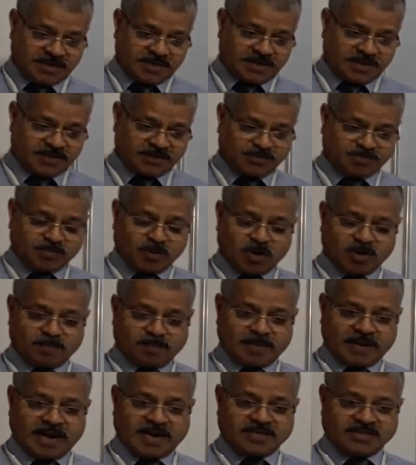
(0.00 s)
A small
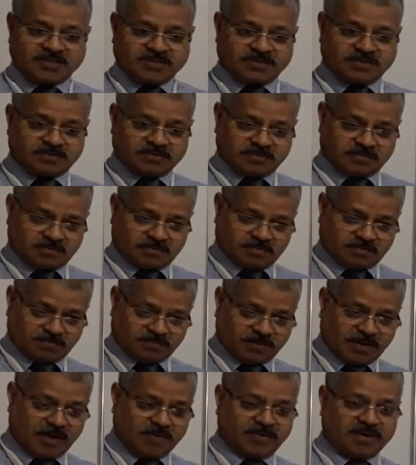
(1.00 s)
plants,
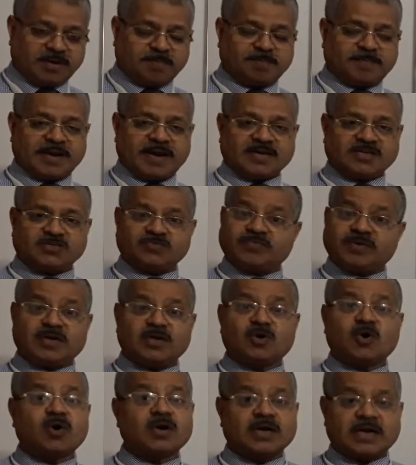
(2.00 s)
flowery plants will
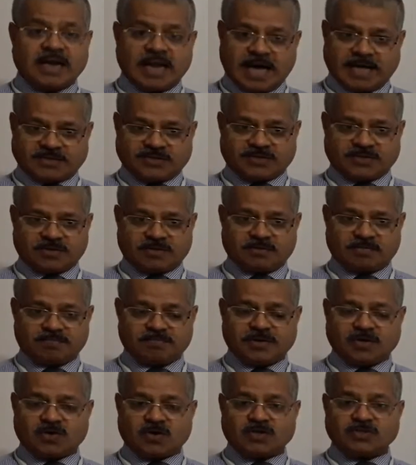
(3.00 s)
not last
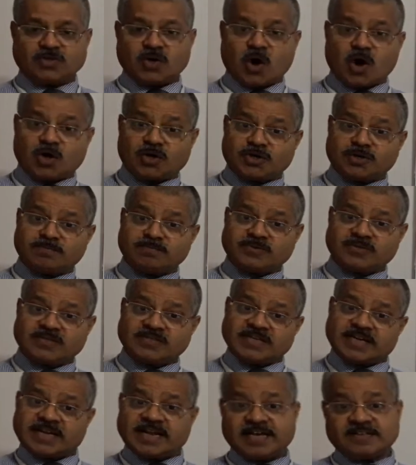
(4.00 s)
because autumn
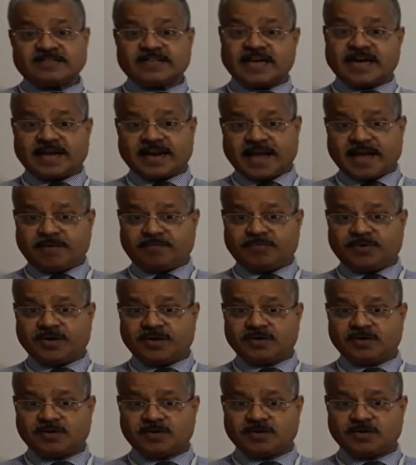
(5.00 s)
season has arrived,
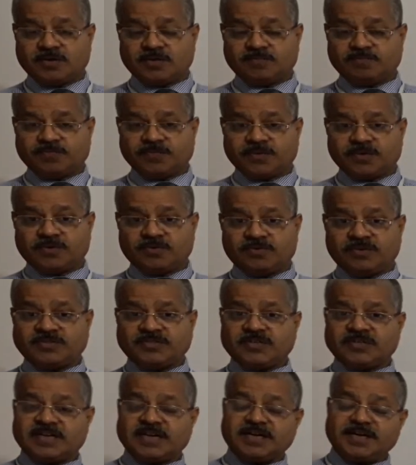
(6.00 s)
which
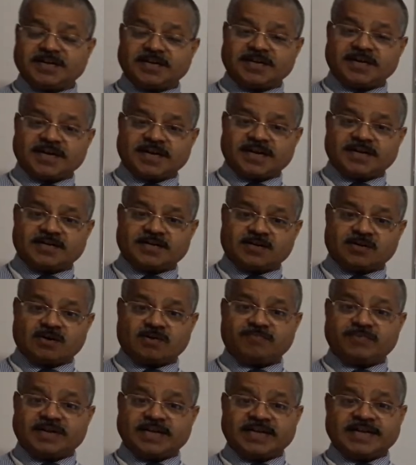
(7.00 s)
is an indicator
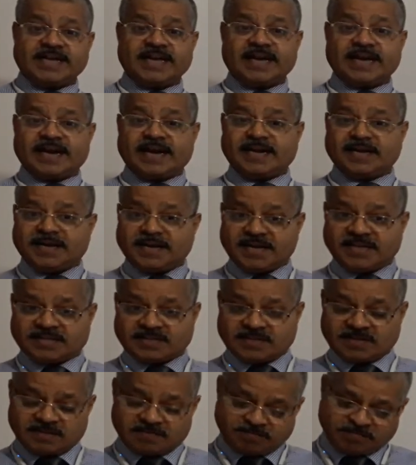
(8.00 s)
of decay and
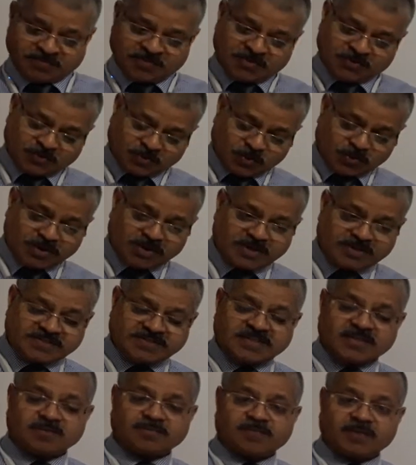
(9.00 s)
death. So
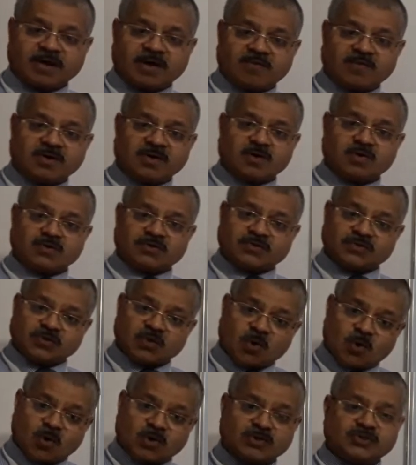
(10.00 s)
nurse's flowers
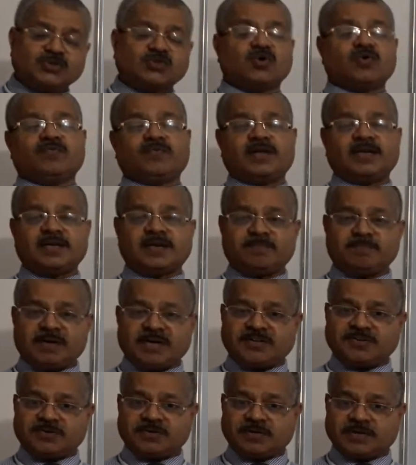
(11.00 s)
also will
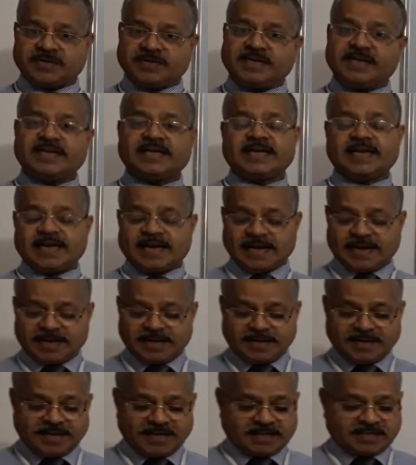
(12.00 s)
meet decay
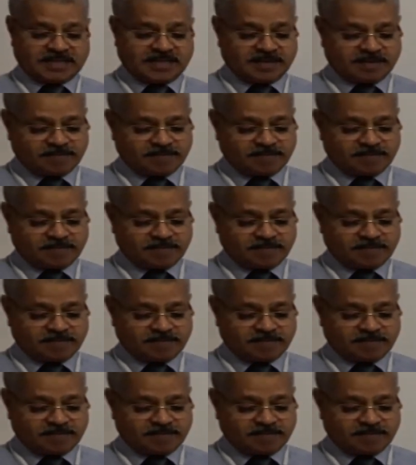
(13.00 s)
and death.